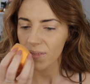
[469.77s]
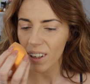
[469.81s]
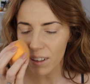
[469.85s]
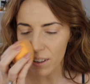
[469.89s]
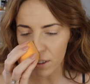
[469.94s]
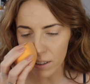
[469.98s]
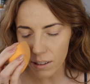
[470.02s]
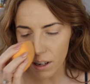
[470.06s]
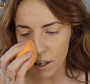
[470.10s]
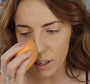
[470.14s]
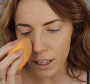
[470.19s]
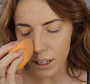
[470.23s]

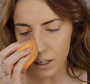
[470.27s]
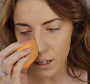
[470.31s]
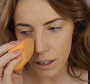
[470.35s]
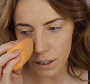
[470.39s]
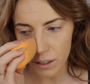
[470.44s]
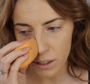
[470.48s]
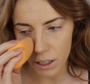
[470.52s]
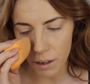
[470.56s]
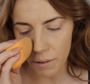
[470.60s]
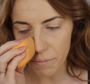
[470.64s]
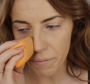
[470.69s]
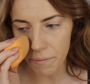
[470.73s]
There's, I don't
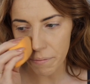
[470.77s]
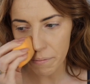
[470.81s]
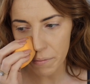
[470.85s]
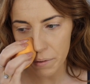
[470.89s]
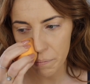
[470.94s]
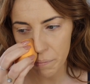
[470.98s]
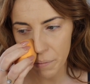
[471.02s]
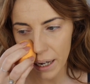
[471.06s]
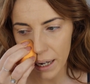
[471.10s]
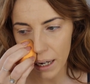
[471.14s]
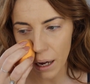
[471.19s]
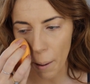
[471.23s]
know, some
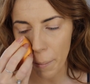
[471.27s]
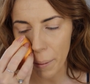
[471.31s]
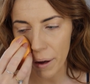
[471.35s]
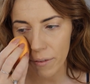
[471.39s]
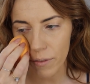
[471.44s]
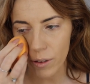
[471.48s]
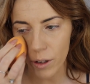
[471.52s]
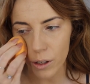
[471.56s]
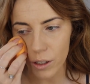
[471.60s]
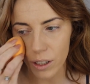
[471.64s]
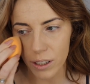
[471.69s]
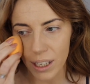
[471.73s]
makeup,
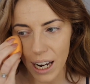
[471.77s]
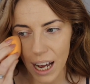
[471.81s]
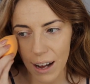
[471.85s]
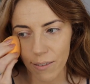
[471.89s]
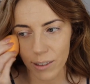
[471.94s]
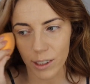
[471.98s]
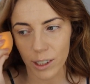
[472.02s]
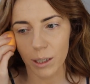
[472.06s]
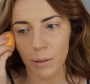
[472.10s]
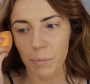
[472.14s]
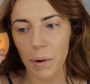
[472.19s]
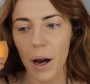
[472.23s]
even though it doesn't
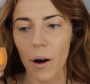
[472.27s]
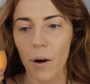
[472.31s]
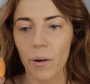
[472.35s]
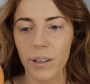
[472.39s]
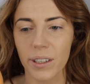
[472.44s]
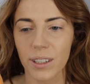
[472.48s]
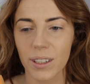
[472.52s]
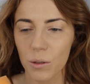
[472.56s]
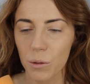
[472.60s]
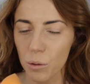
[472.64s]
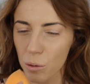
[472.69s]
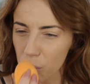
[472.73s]
have a smell,
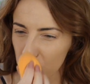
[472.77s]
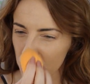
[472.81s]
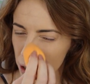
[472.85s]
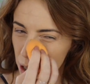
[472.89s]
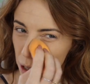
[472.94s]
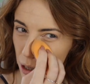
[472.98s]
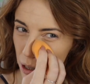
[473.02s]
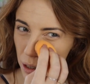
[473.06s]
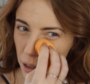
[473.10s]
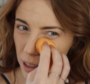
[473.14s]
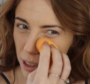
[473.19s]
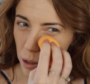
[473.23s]
it's
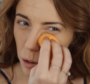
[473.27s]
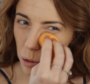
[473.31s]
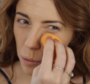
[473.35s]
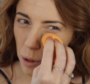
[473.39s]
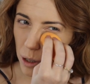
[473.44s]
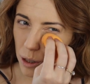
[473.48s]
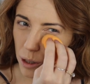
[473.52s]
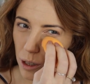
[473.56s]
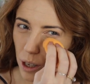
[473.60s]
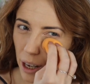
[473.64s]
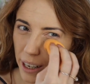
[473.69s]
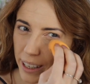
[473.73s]
almost
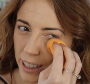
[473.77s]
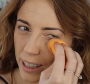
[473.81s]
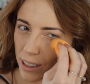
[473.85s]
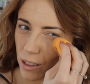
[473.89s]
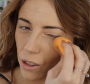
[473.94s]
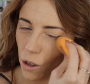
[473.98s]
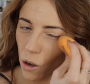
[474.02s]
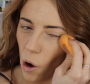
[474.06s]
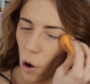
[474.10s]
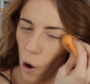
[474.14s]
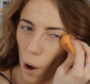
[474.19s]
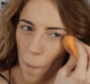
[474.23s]
like it's
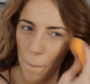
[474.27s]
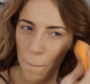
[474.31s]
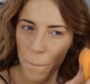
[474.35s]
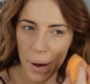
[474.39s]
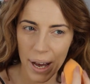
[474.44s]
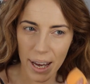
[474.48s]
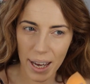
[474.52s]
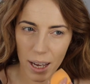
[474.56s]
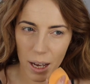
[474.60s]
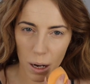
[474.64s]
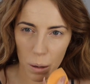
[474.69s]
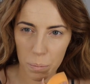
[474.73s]
got a
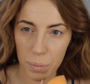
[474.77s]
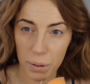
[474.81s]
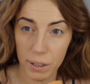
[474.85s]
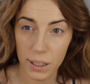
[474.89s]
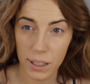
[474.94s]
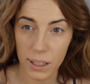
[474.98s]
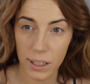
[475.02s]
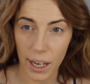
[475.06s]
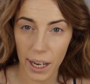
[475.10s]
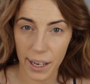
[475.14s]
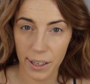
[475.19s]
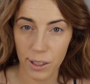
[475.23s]
makeup
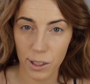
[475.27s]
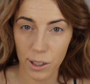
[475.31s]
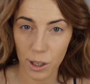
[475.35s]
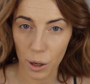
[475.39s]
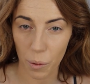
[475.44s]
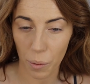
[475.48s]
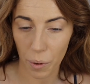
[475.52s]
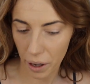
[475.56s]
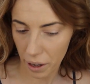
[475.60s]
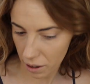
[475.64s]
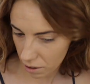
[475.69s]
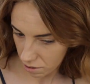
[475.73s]
scent
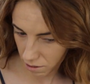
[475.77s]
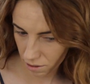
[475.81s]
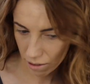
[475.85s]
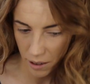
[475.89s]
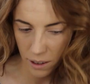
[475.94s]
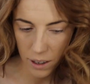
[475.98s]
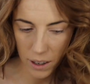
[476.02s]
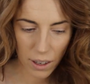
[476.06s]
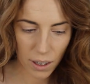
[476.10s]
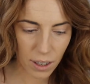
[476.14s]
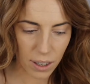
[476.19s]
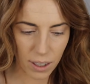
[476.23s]
to it.
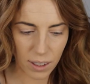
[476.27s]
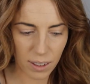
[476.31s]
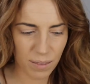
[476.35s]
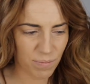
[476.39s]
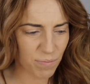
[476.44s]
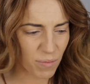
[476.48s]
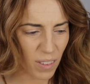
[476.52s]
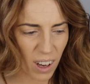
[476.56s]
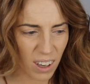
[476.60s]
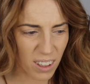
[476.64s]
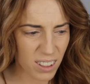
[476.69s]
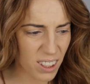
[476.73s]

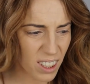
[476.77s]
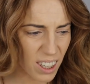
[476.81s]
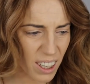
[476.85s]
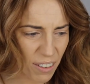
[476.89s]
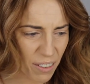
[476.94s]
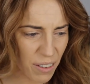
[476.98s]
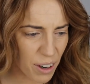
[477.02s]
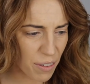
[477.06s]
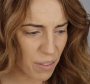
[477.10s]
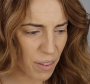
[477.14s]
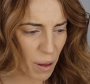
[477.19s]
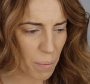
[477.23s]
I don't
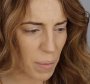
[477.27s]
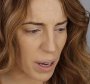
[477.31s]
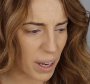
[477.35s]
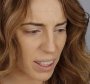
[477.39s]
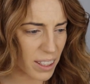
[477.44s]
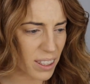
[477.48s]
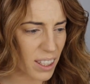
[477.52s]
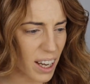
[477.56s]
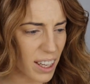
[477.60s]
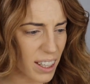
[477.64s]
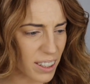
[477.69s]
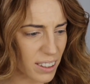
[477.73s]
even know if that
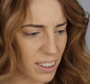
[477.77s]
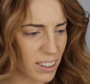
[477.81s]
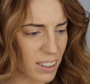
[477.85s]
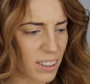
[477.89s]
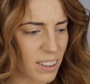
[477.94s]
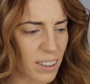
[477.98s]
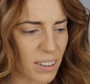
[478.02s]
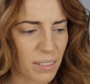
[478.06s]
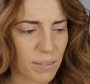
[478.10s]
makes sense.